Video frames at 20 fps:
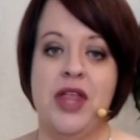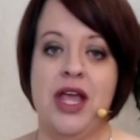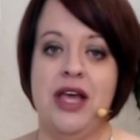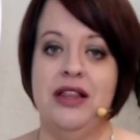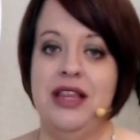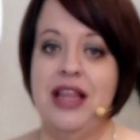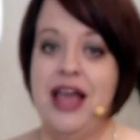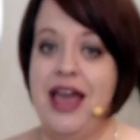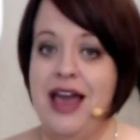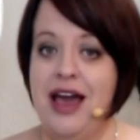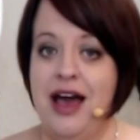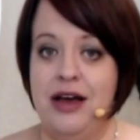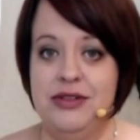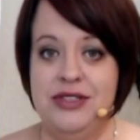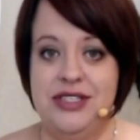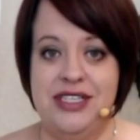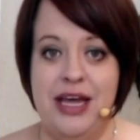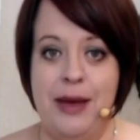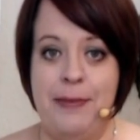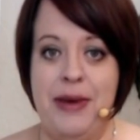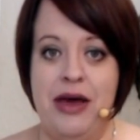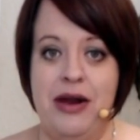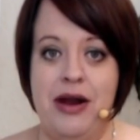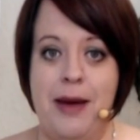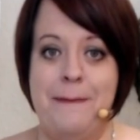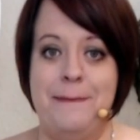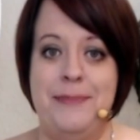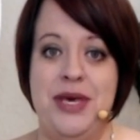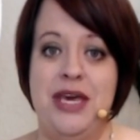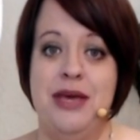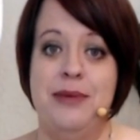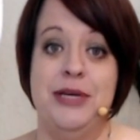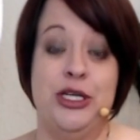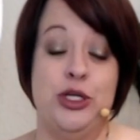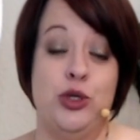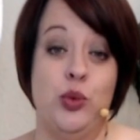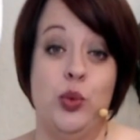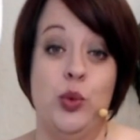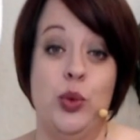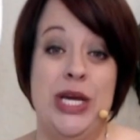layout step out on beam
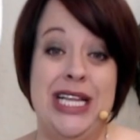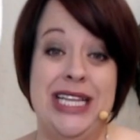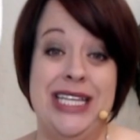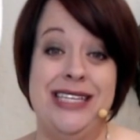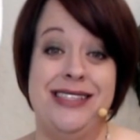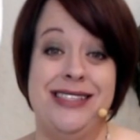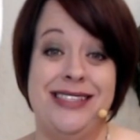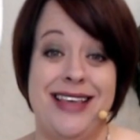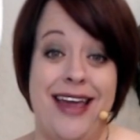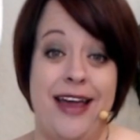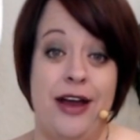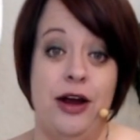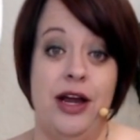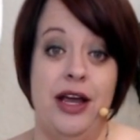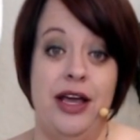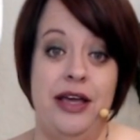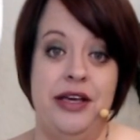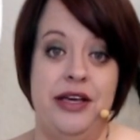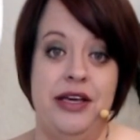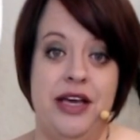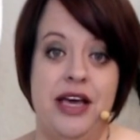is really scary.